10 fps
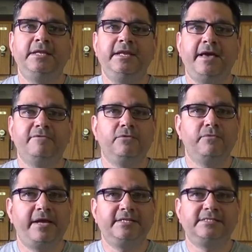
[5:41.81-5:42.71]
Never
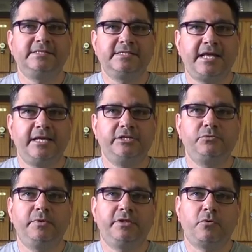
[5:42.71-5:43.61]
raise the
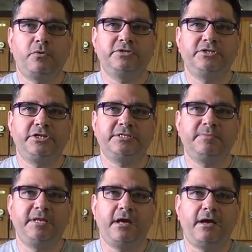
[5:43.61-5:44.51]
stage with the coarse
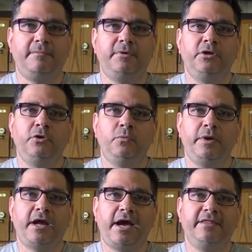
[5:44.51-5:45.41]
adjustment knob
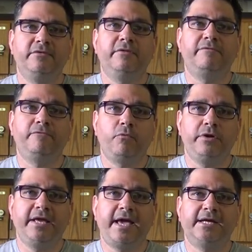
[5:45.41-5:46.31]
when either the
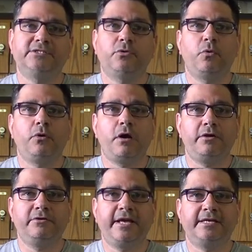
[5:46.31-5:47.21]
40x or
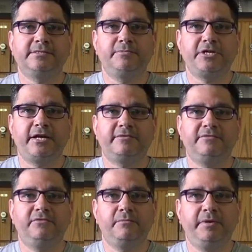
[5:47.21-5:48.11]
100x
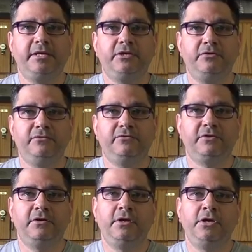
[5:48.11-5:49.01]
objectives are being used.
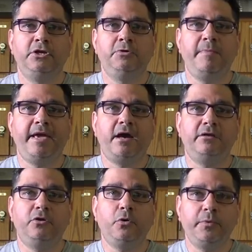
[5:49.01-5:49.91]
You may
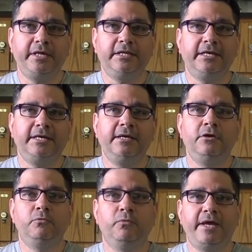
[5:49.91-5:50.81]
unknowingly
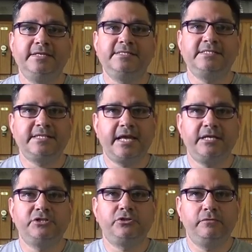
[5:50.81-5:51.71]
raise the
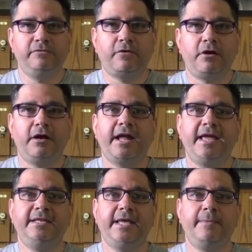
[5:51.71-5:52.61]
stage too far
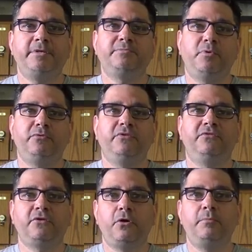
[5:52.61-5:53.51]
and damage both the
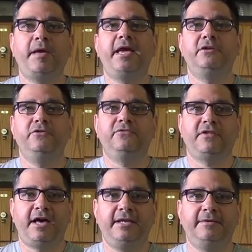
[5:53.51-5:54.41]
scope and your
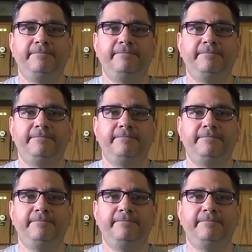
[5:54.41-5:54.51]
slide.